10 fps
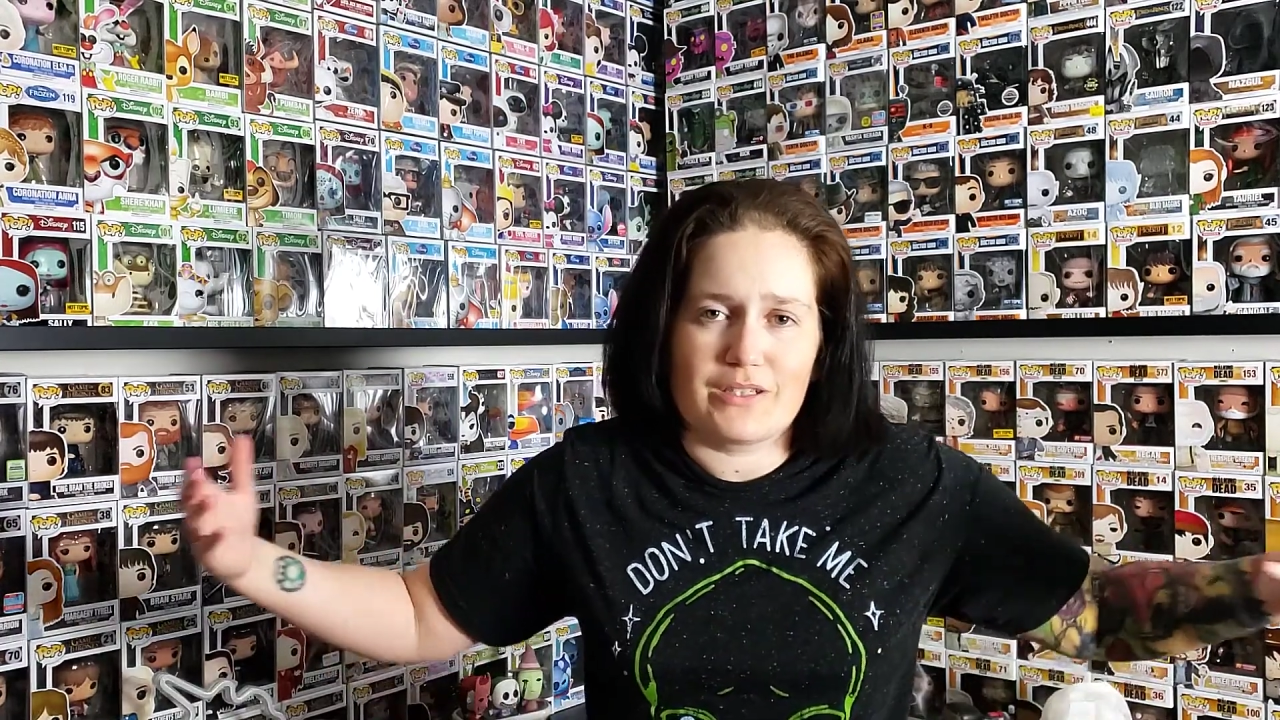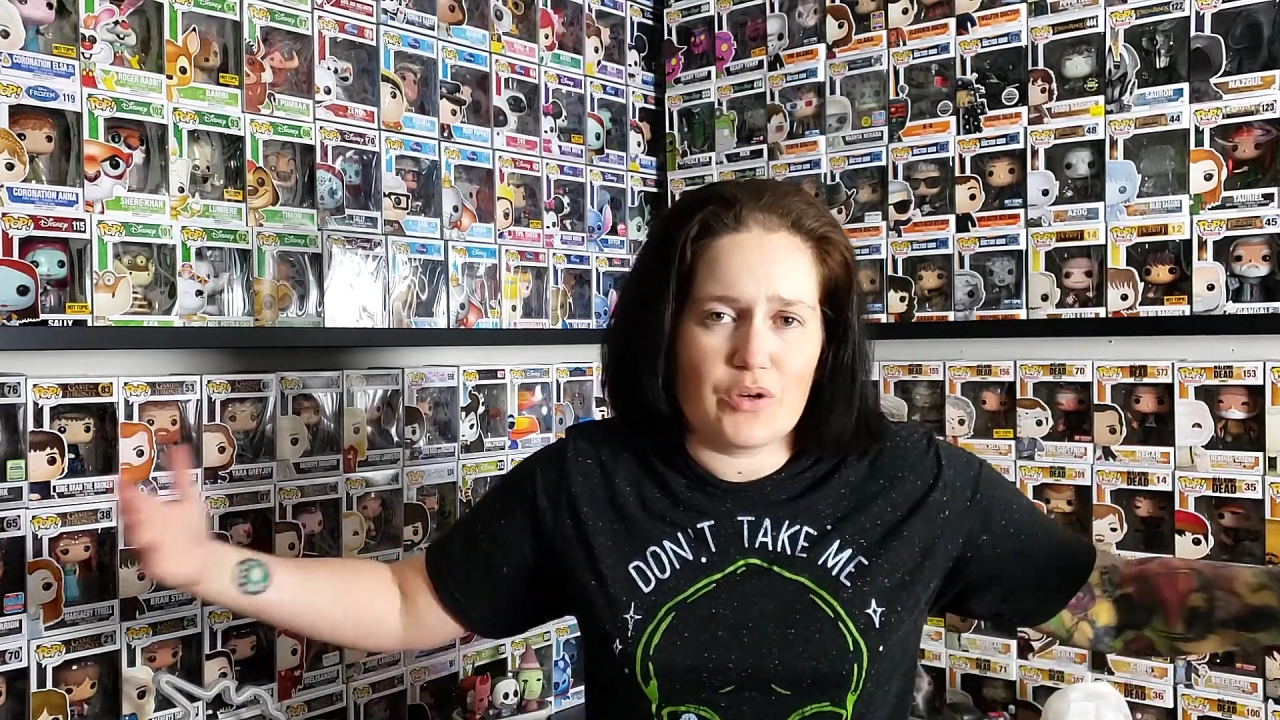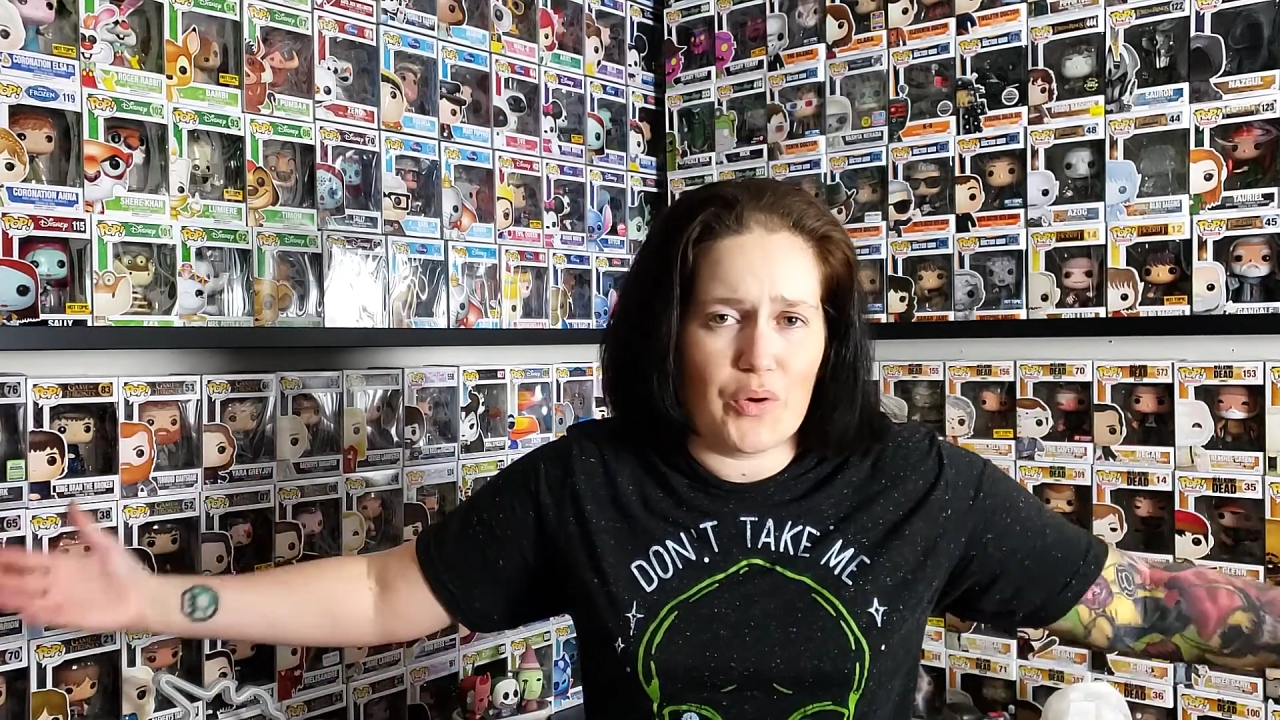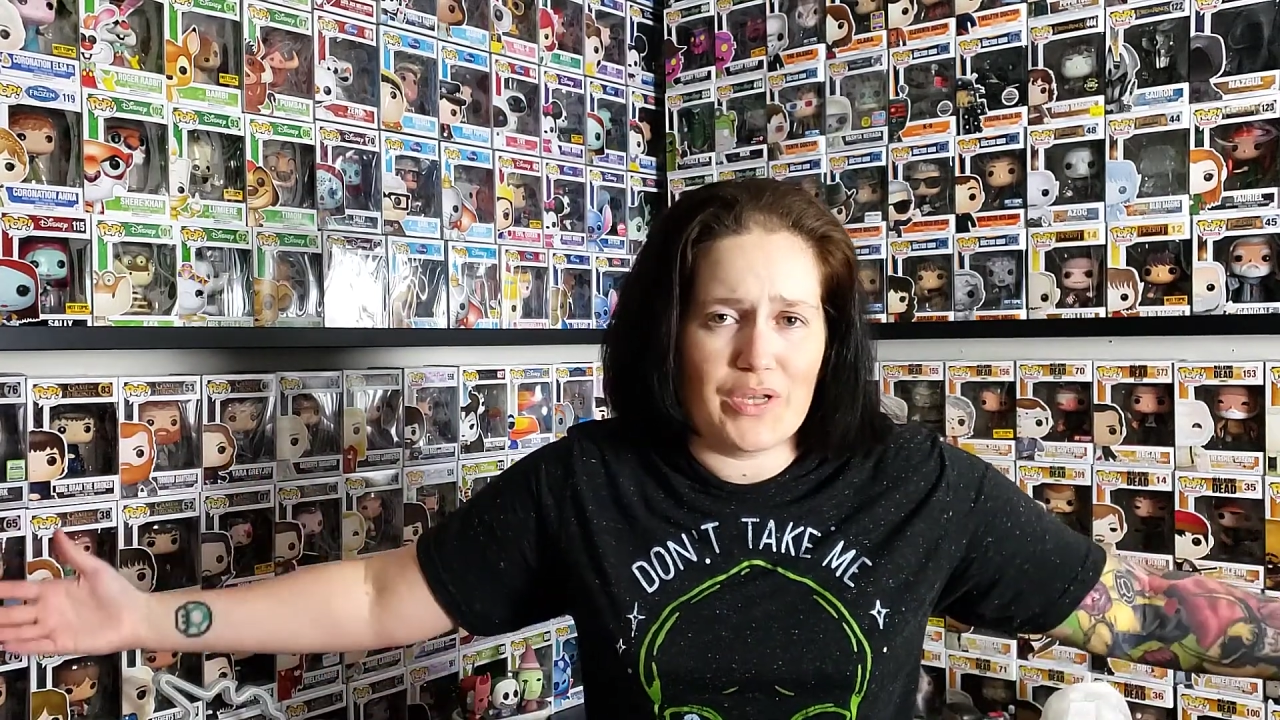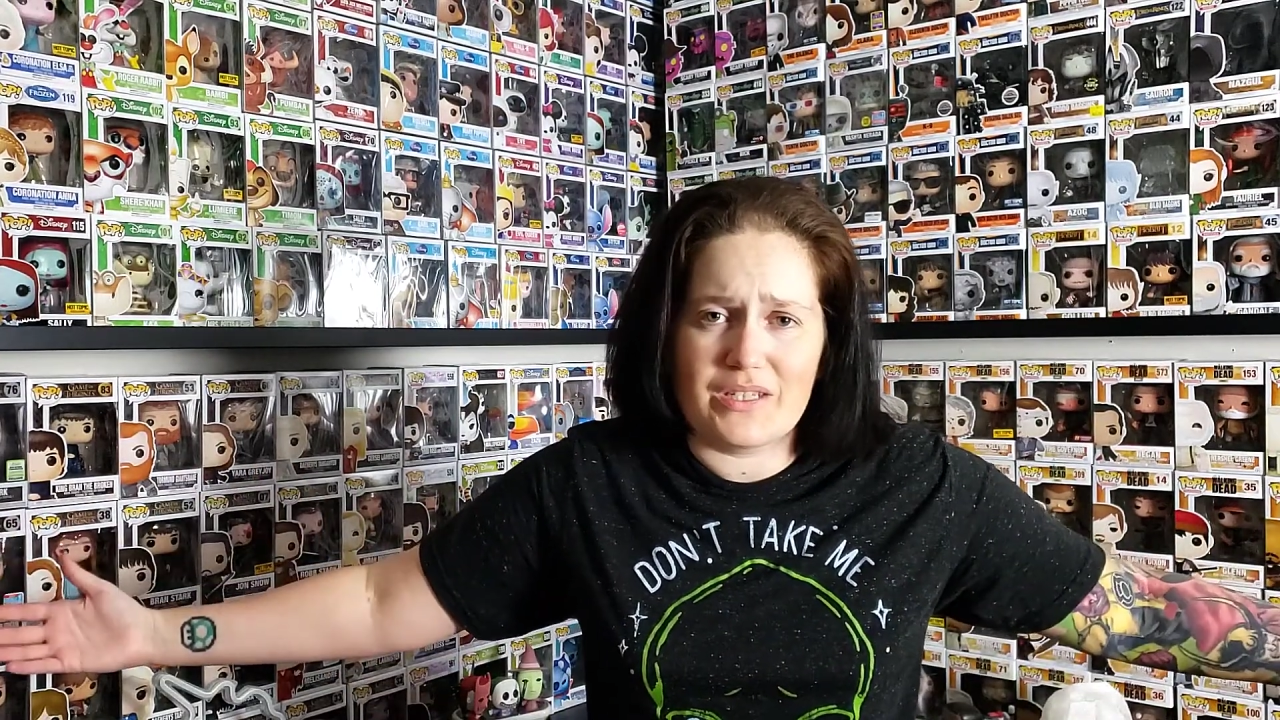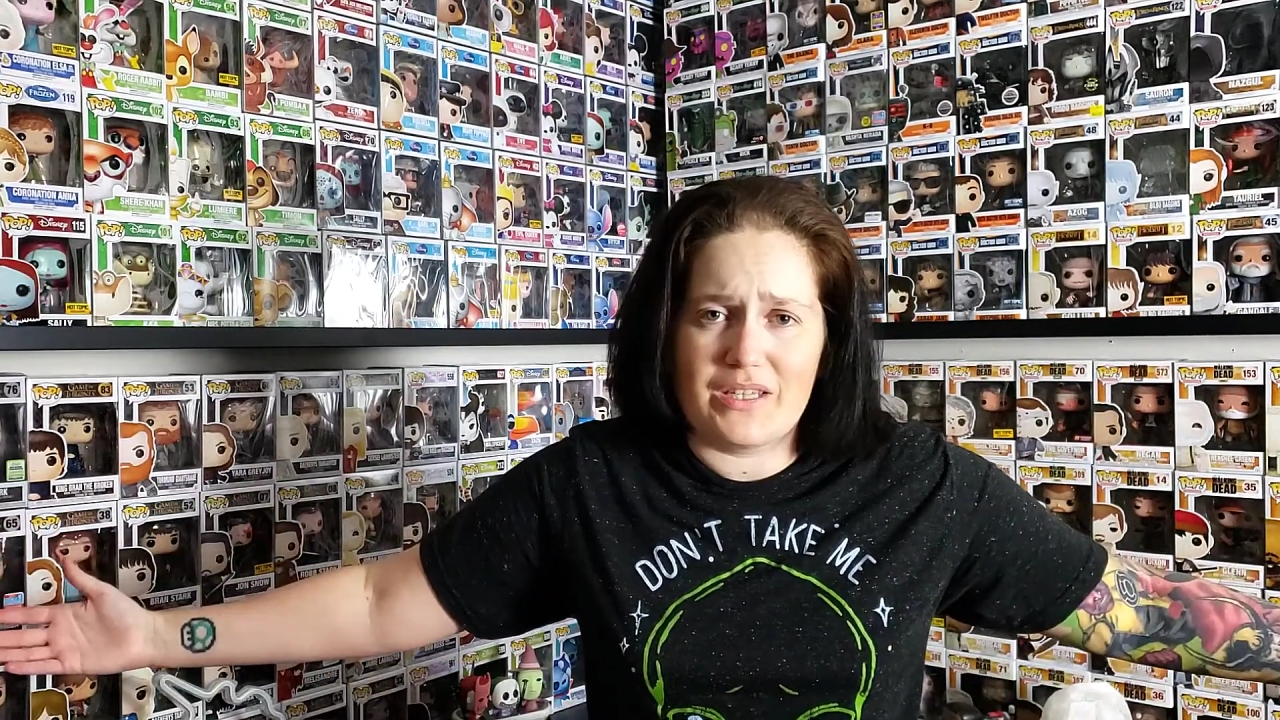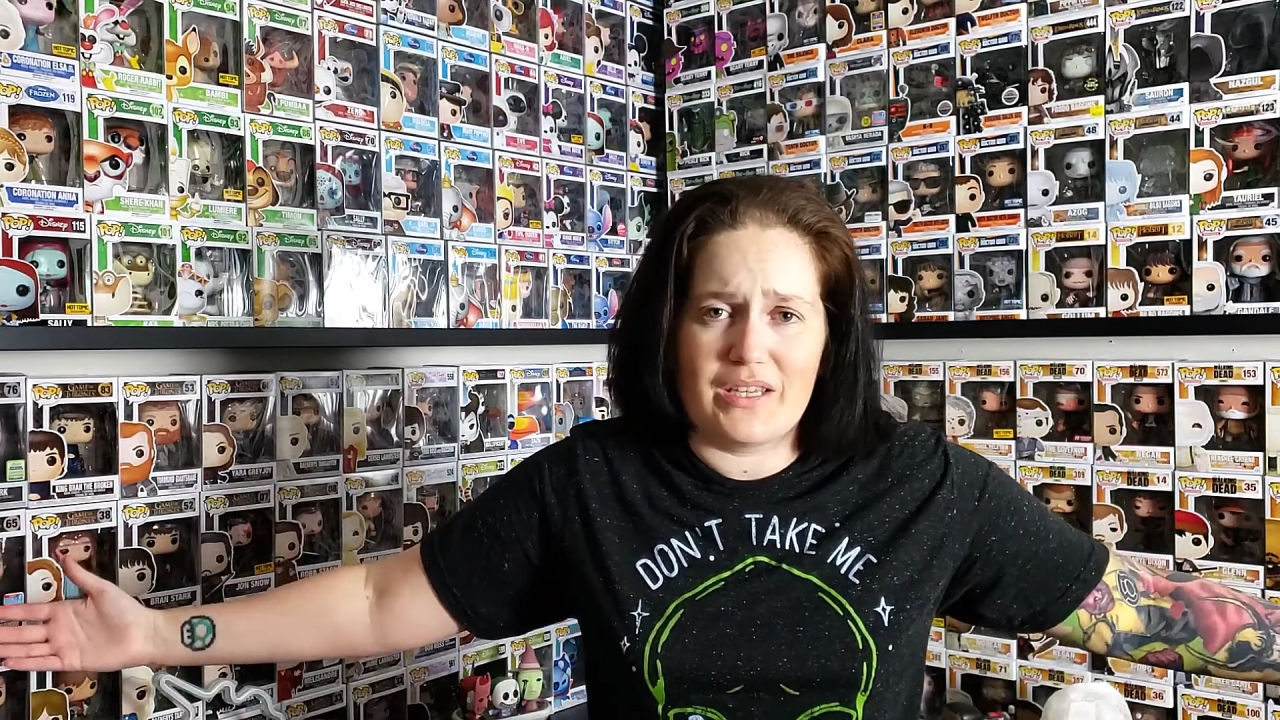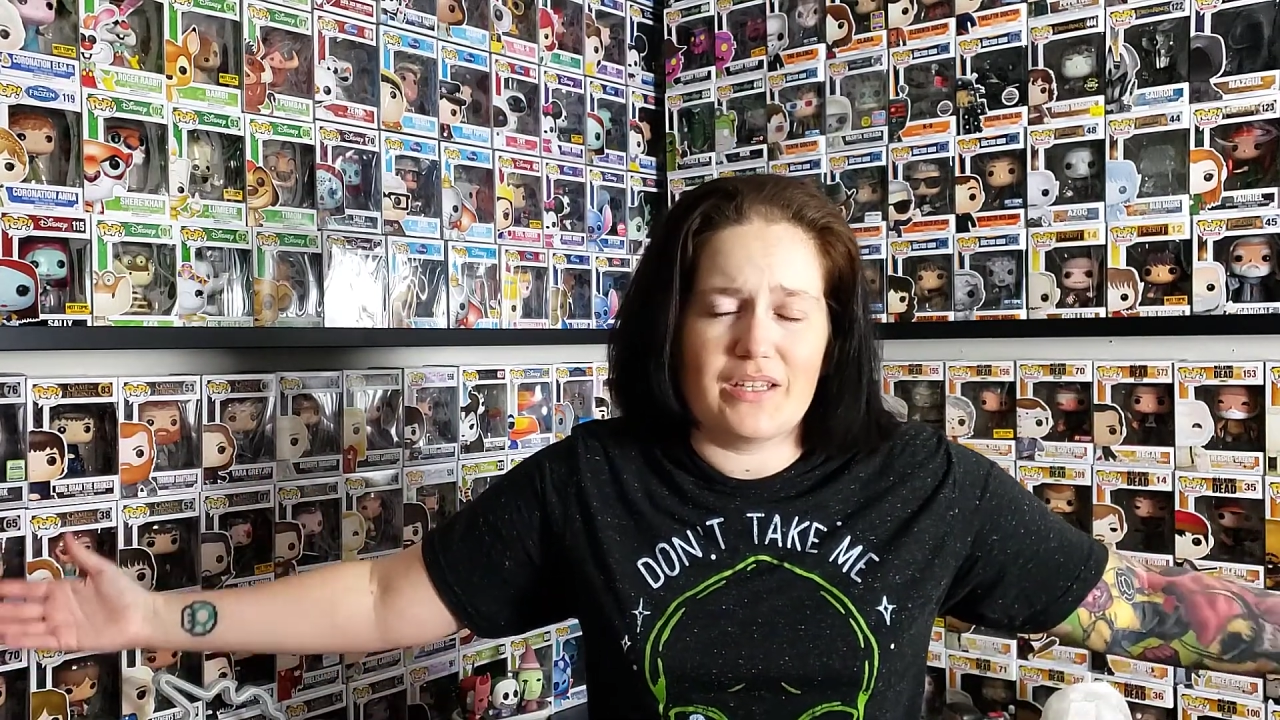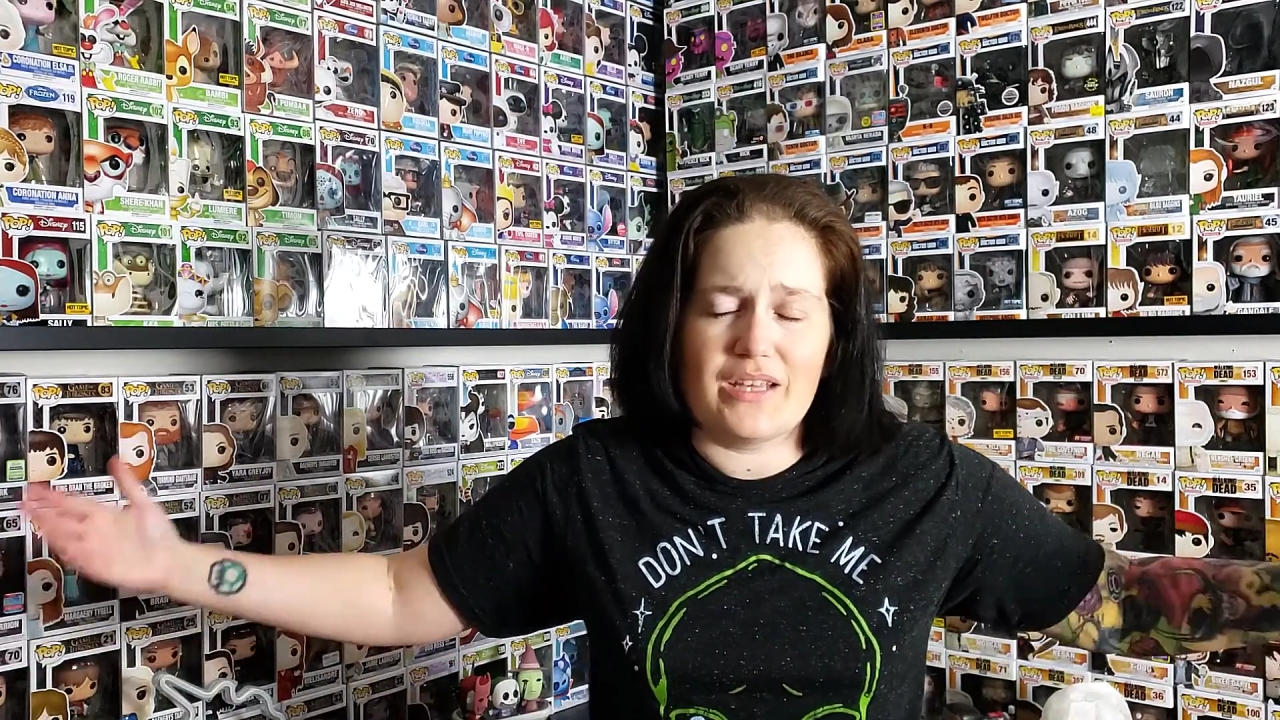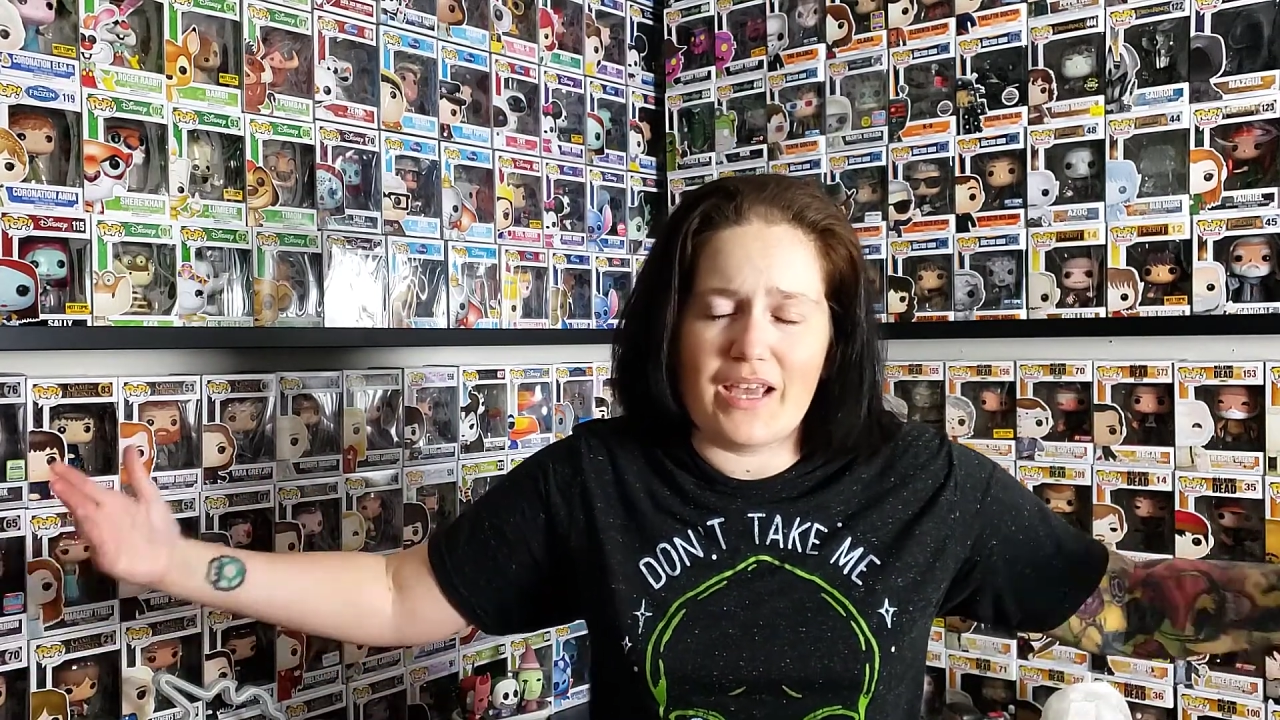toys to
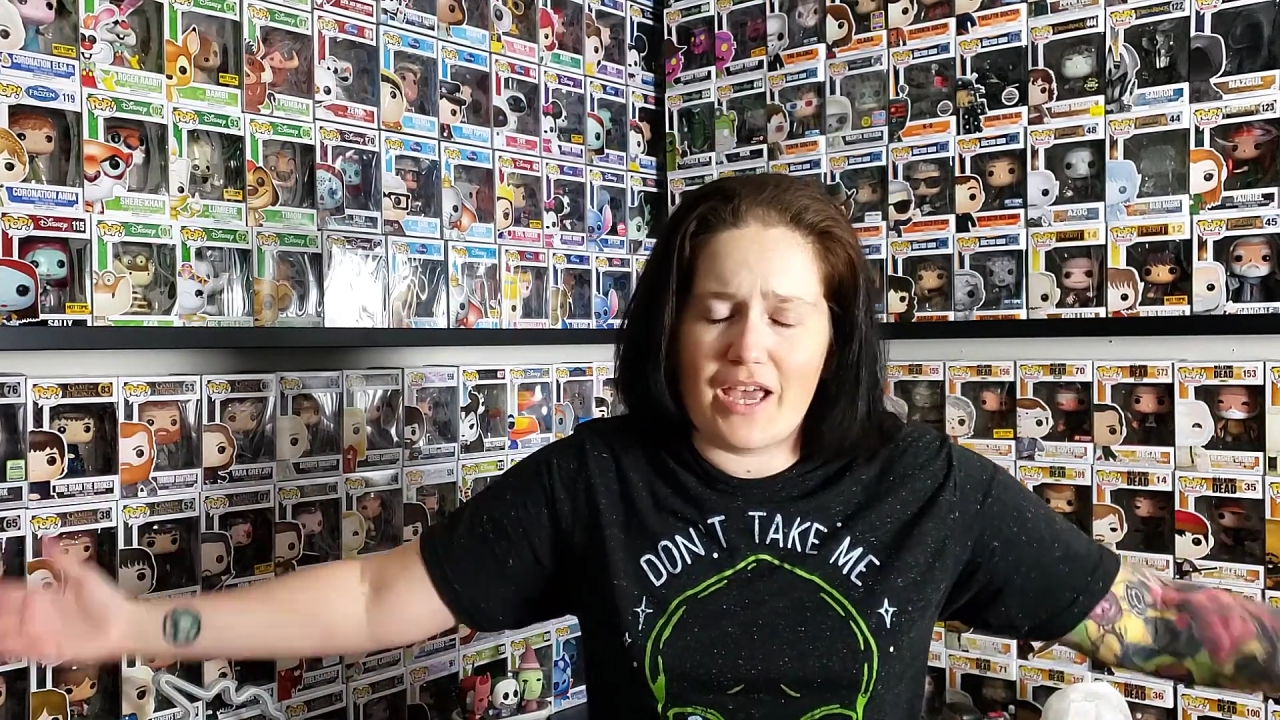kids